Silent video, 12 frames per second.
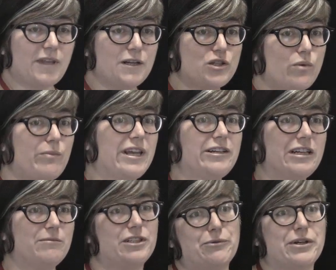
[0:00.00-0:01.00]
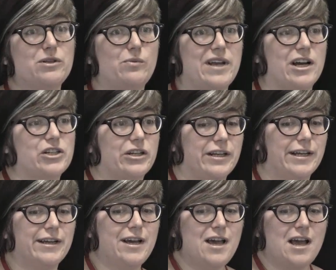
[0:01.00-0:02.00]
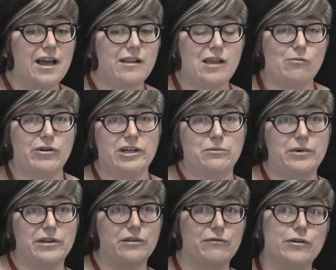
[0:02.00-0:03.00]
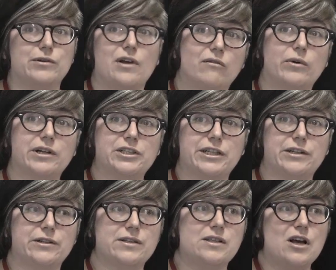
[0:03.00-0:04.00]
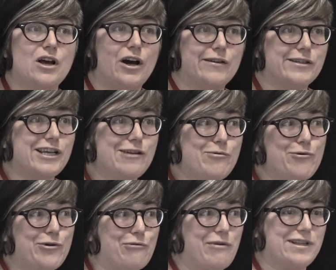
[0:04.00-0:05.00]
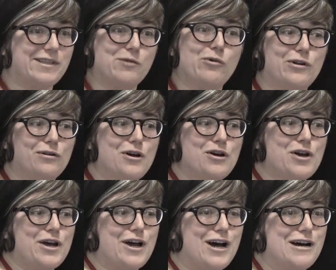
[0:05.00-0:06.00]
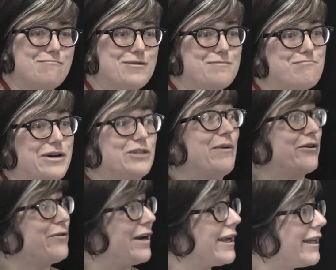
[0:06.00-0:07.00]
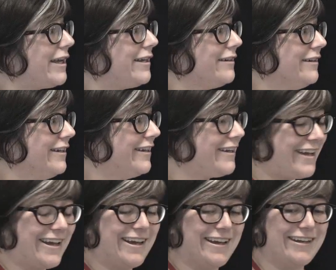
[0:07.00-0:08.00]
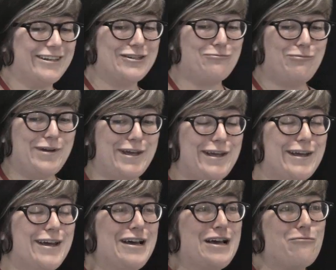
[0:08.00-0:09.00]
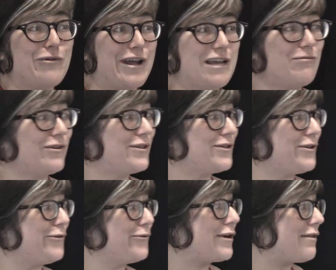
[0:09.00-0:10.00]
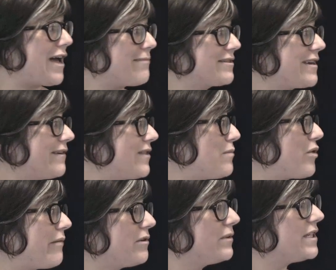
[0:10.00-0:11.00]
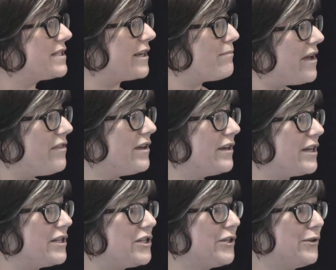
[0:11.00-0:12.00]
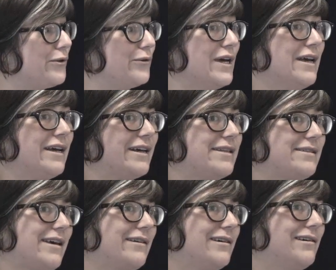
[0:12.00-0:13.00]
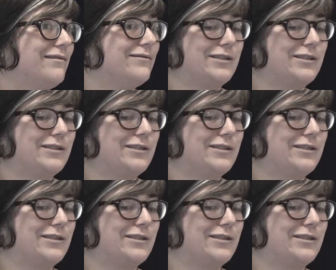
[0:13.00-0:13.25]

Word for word: So what we ended up doing is we actually I collaborated with a few software engineers on the team who can write SQL um, much better than I can. And we were able to collapse kind of that probabilistic method into a set of